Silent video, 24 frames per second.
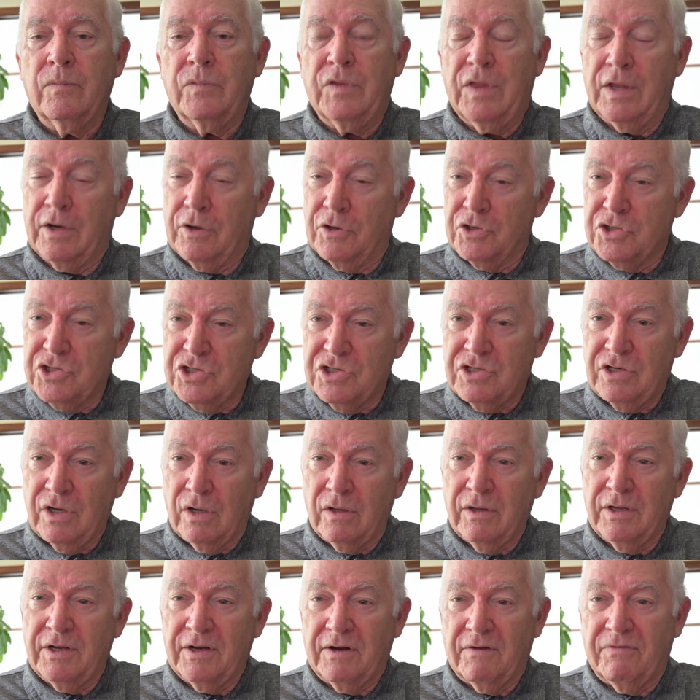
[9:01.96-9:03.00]
that are
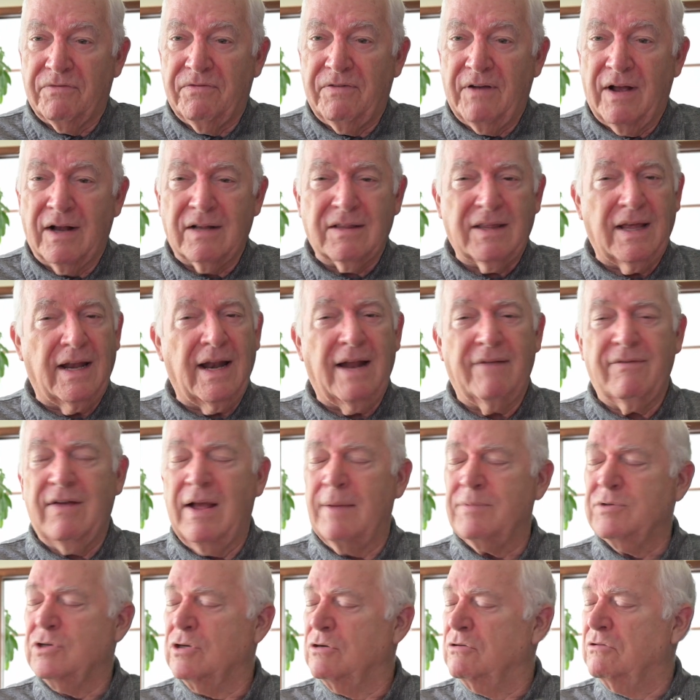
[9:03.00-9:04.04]
still in effect that have
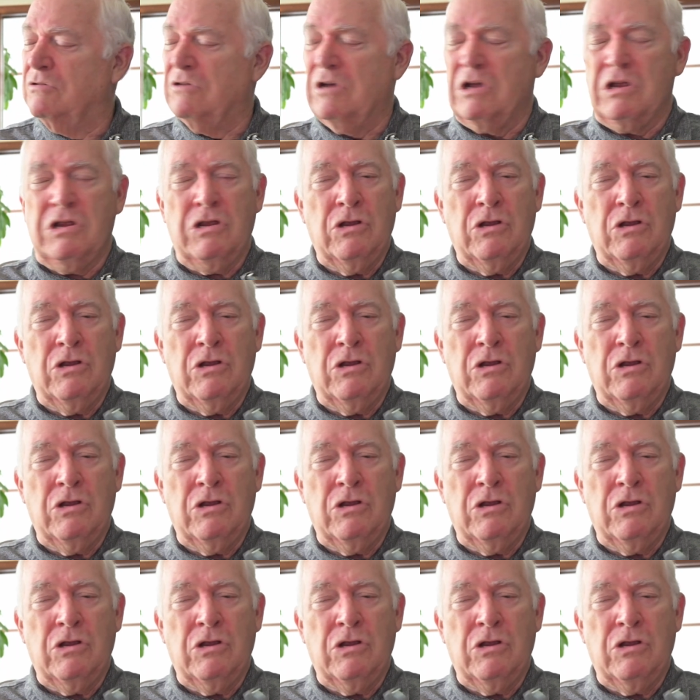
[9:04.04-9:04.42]
absolutely